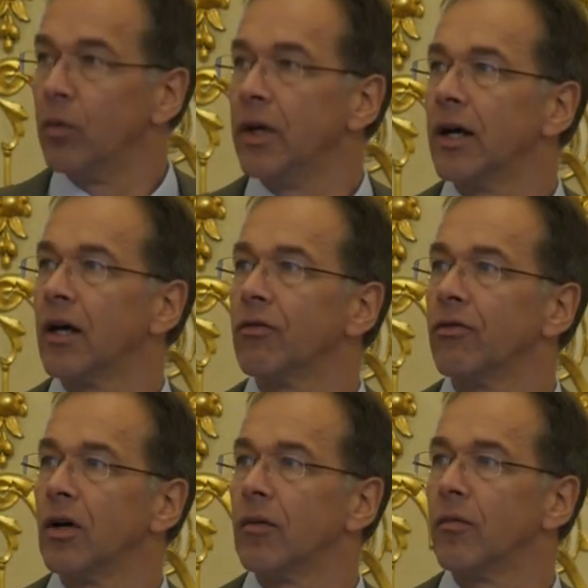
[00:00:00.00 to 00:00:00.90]
we have
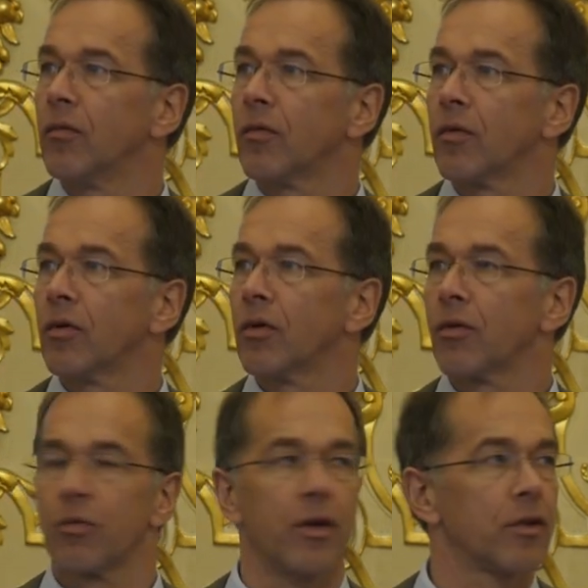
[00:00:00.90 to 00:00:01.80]

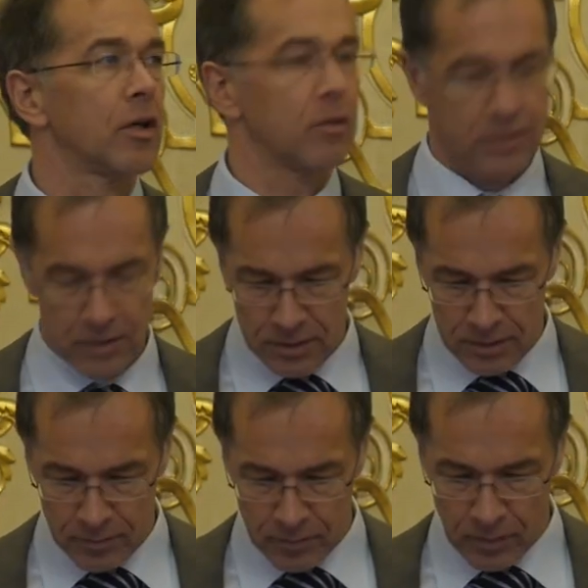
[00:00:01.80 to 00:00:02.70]

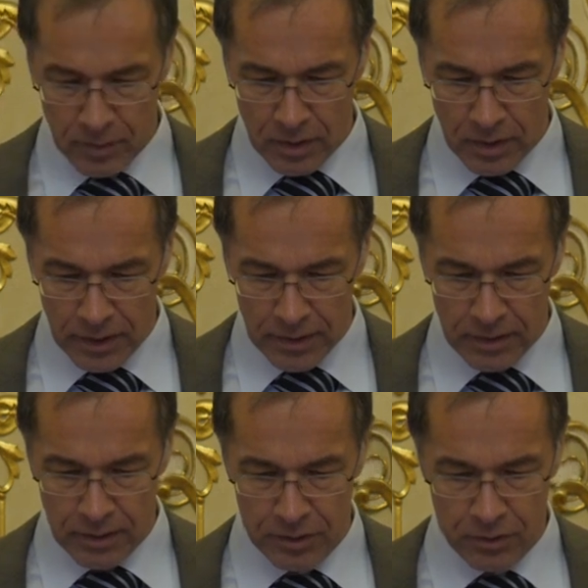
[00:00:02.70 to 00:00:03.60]
3,000
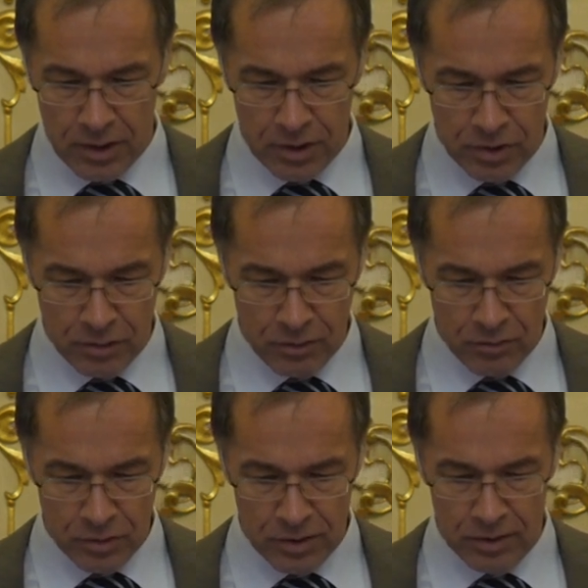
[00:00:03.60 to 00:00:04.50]
higher education
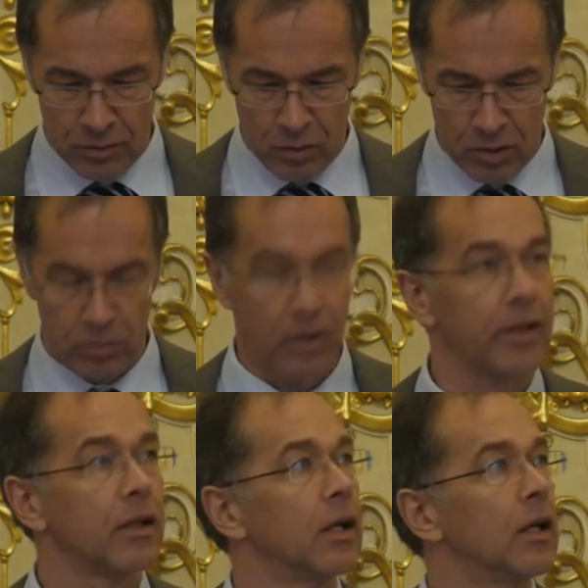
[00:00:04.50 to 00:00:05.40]
universities
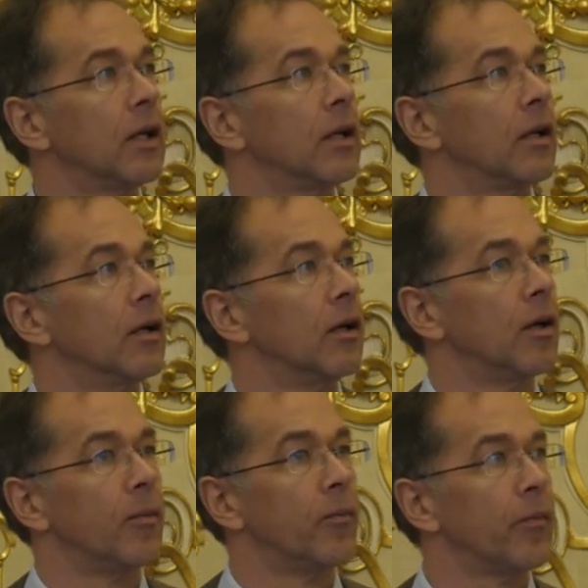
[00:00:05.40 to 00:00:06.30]
worldwide
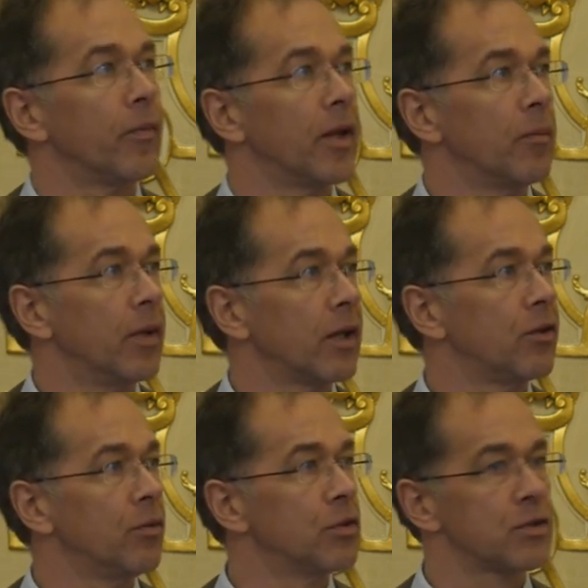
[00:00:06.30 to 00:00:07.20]
that
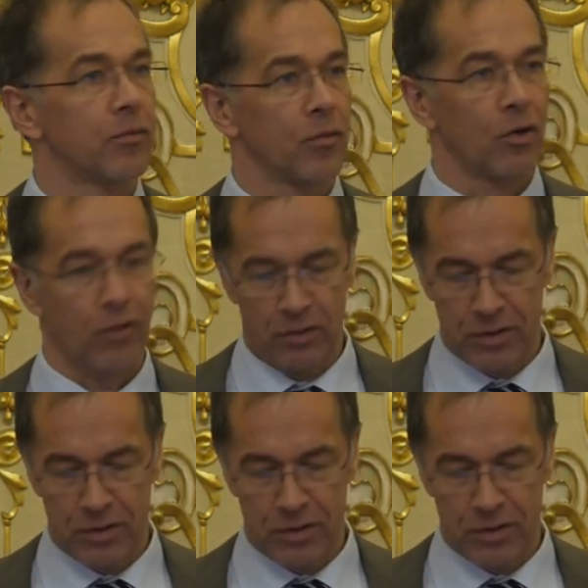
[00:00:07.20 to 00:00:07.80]
make use of